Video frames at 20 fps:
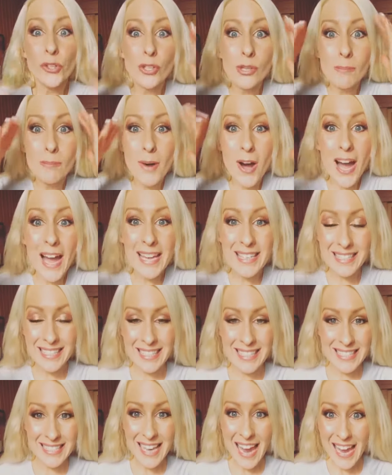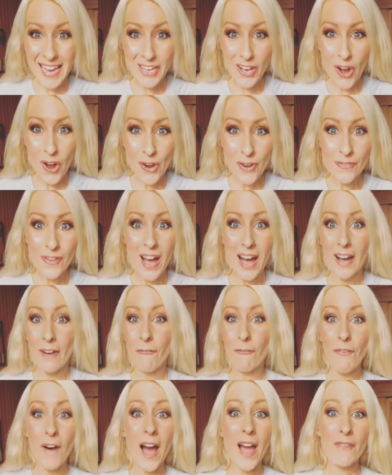your mind can take over.
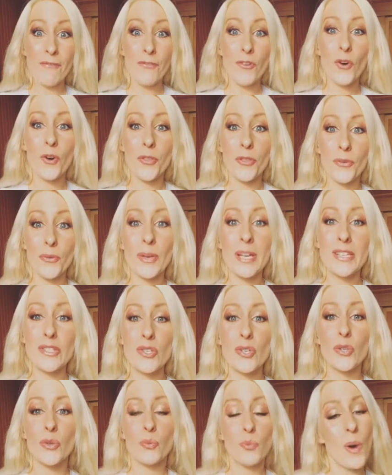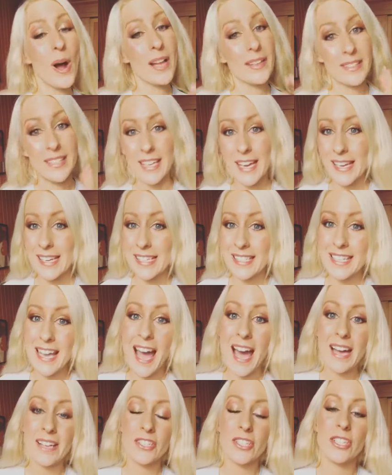Five, four, three, two, one, get
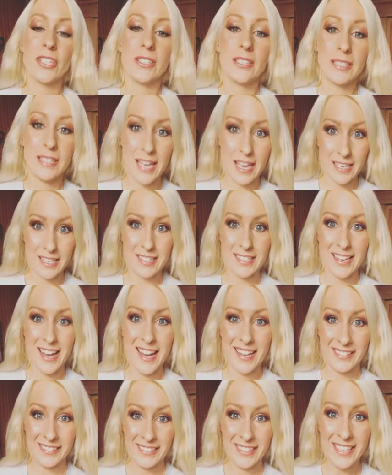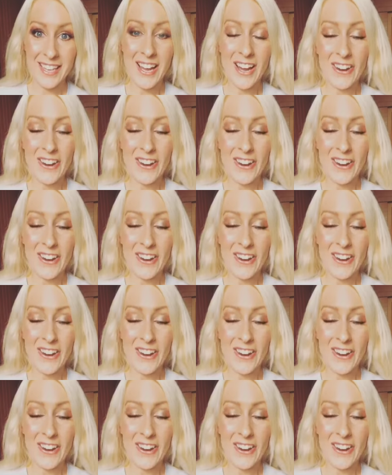into action, get it done.